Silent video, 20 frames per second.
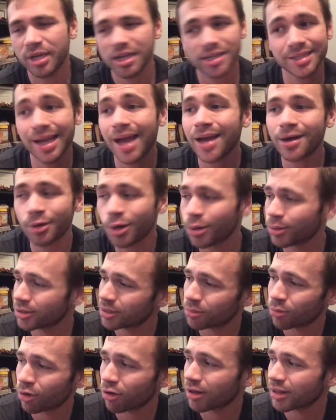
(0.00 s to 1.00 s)
Because I don't know what
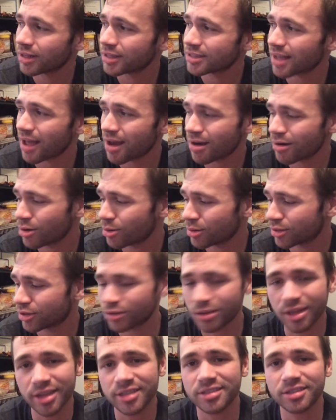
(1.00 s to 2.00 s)
the moral is. I don't know what
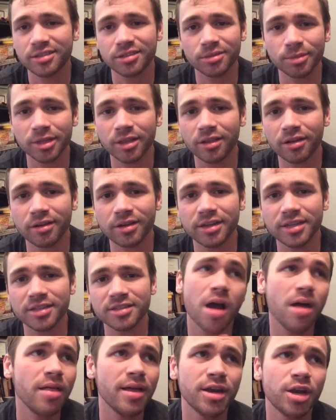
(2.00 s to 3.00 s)
the lesson to be learned is.
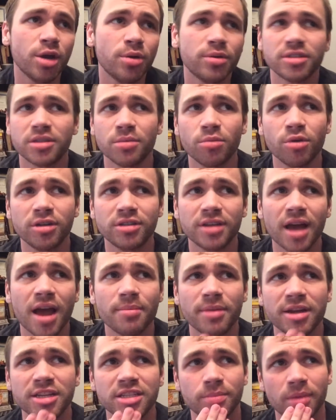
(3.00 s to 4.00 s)
All I know is the more
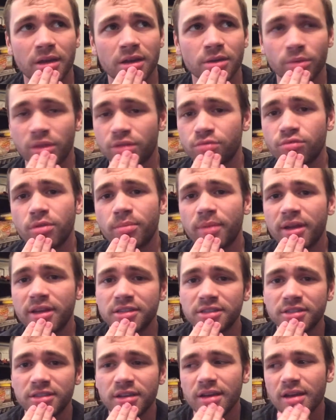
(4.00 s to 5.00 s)
time I spend with
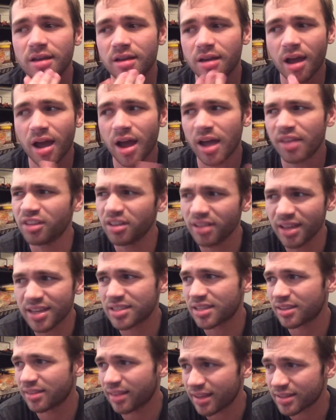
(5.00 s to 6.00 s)
roommates, the
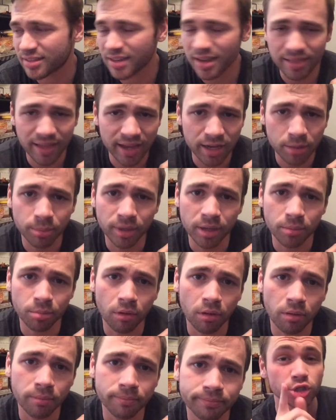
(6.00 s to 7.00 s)
less and less I like
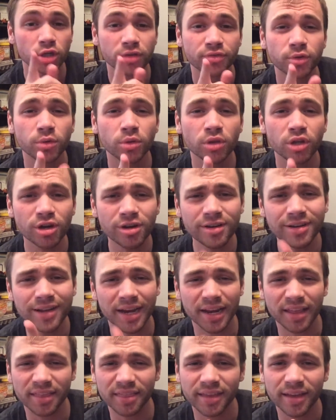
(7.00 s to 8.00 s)
people. So if you learned
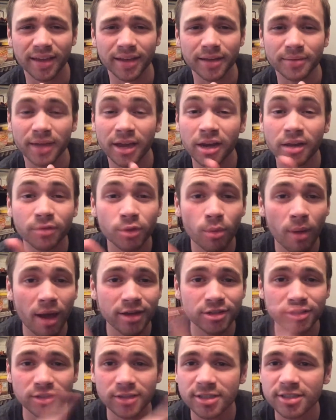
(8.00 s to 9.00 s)
anything, and if you
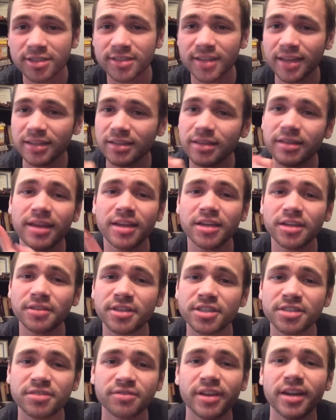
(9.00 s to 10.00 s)
actually stayed to the end of
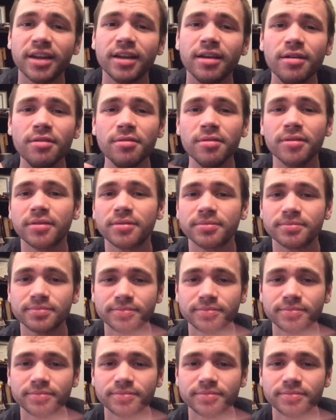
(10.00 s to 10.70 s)
this video,